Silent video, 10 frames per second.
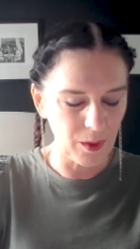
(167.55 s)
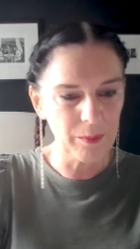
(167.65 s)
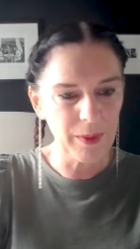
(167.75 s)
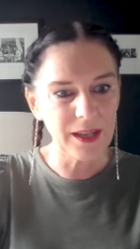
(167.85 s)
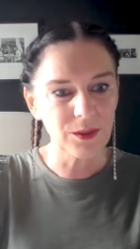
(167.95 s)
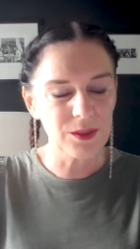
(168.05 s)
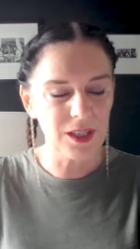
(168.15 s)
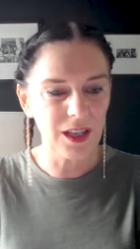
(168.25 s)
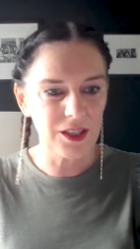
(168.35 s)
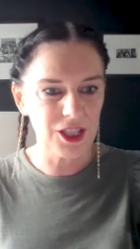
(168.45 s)
on
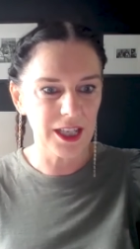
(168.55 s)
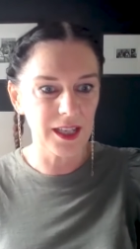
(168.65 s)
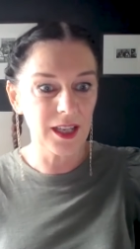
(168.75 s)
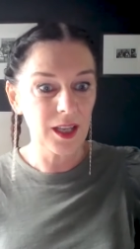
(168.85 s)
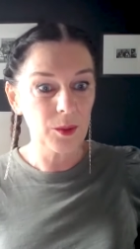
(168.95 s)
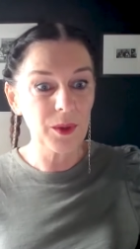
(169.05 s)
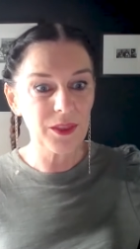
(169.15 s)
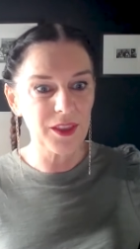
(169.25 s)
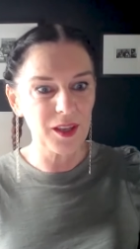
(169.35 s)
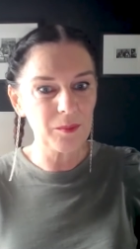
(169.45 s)
panels largely
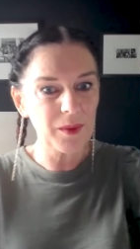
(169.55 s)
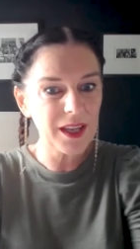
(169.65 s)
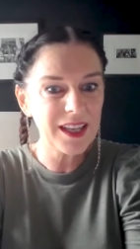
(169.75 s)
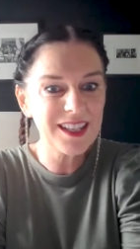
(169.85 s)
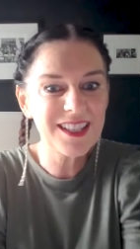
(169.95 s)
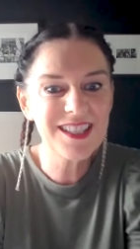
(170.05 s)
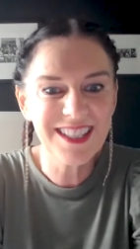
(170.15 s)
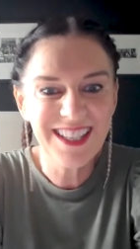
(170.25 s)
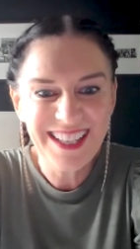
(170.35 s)
with them and